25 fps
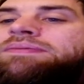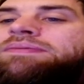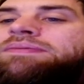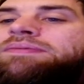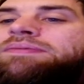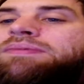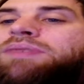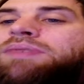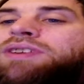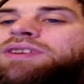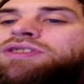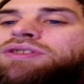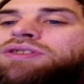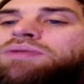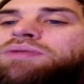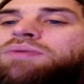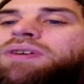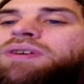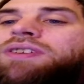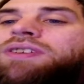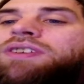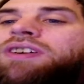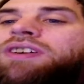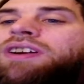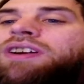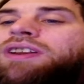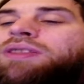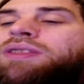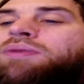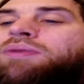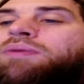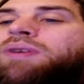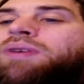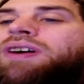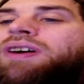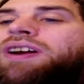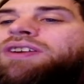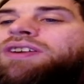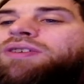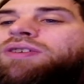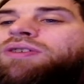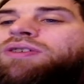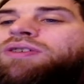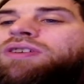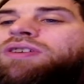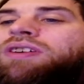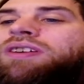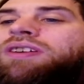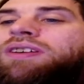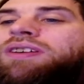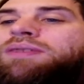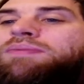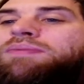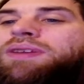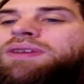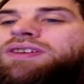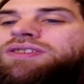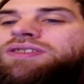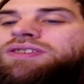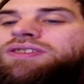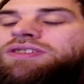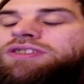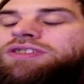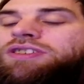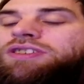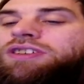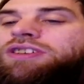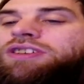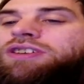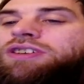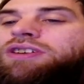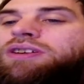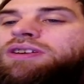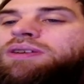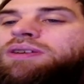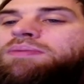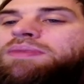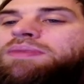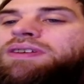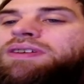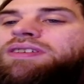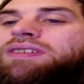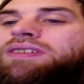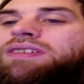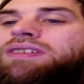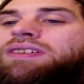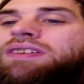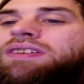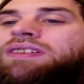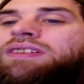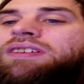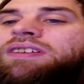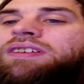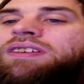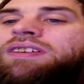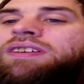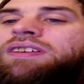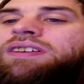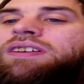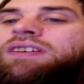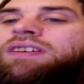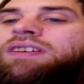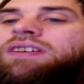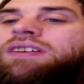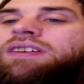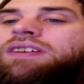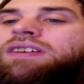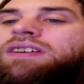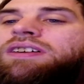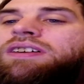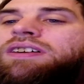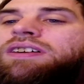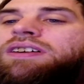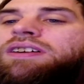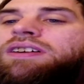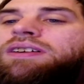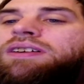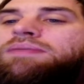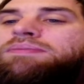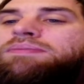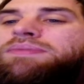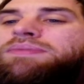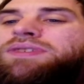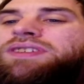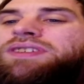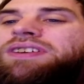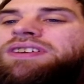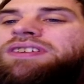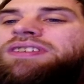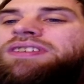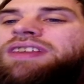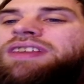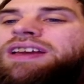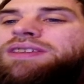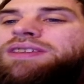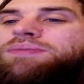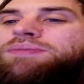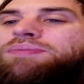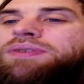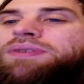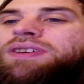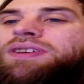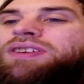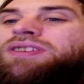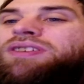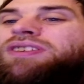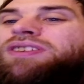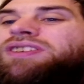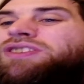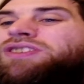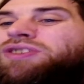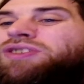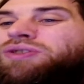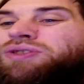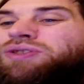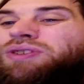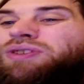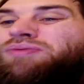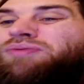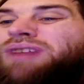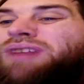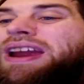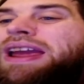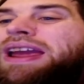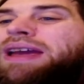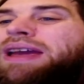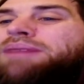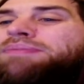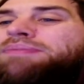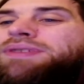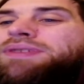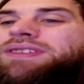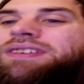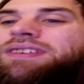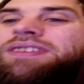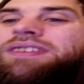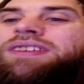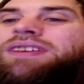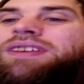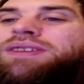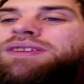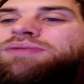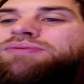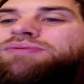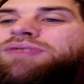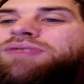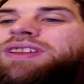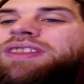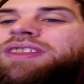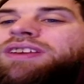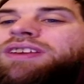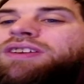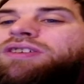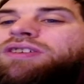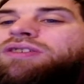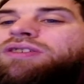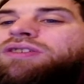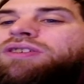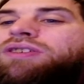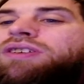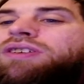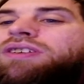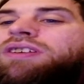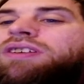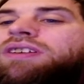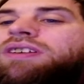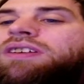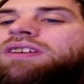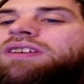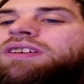We do want Knight of the White Orchid because it's a human, so that's pretty good. It's also ramp, so that's really good.